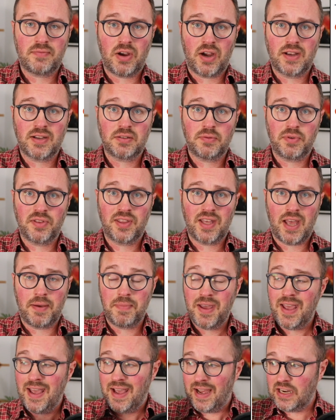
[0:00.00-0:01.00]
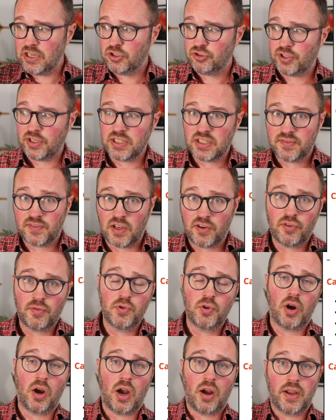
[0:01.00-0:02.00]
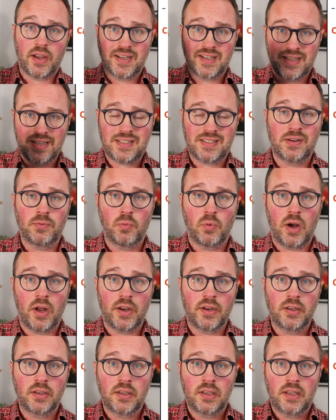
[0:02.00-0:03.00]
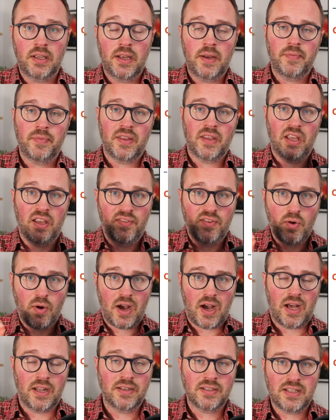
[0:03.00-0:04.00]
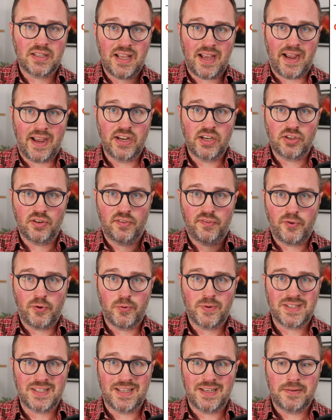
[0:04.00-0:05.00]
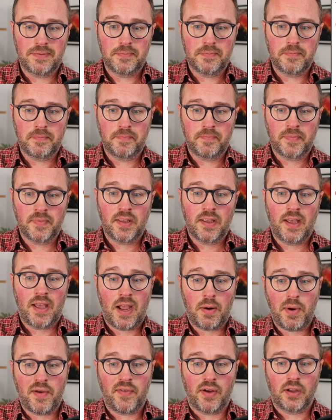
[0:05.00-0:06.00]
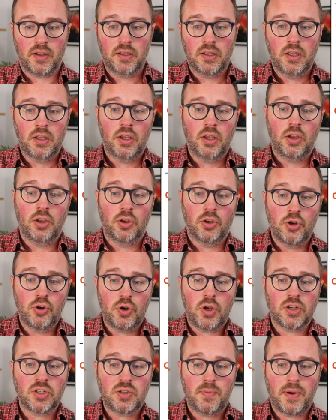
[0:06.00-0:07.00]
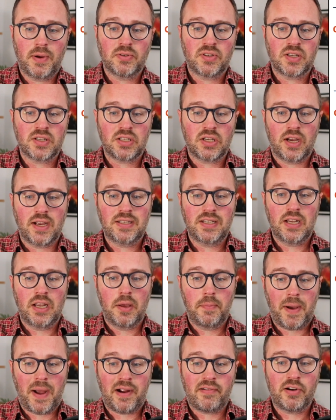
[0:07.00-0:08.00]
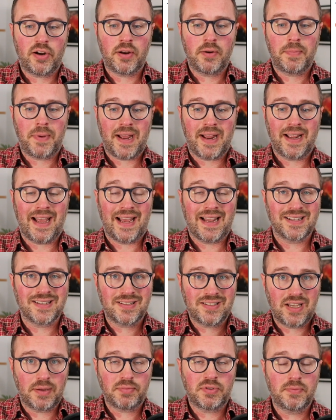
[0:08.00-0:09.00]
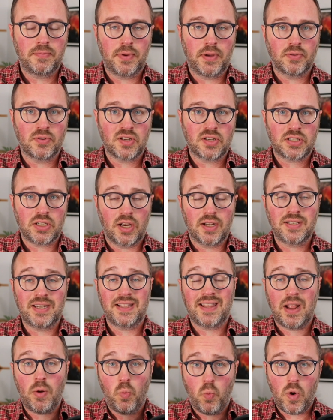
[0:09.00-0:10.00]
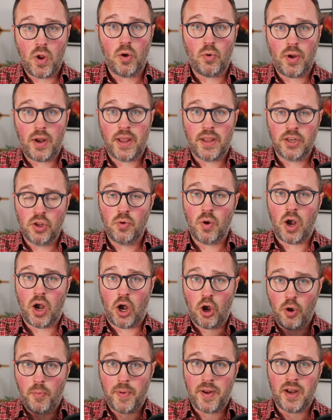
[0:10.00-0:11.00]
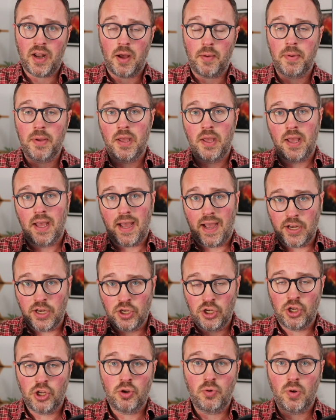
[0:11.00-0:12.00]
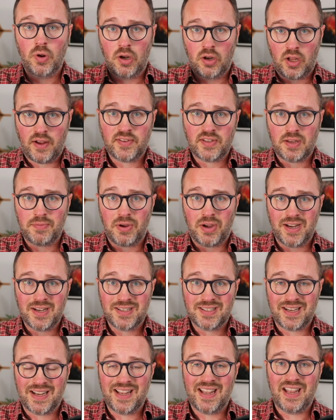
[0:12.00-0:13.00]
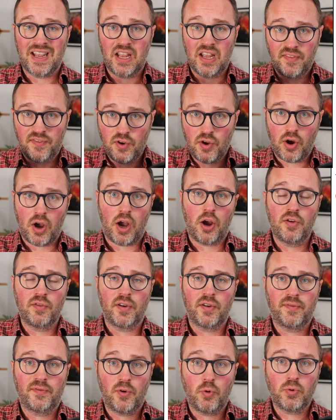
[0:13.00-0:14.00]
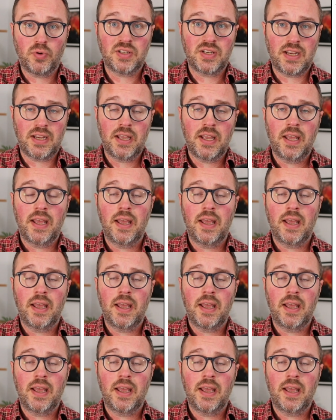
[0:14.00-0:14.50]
ISA with them and transfer from your existing one if you're under the age of 40. However, Newcastle Building Society, Paragon Bank and Skipton Building Society, they will let you open up a new lifetime ISA if you're over 40,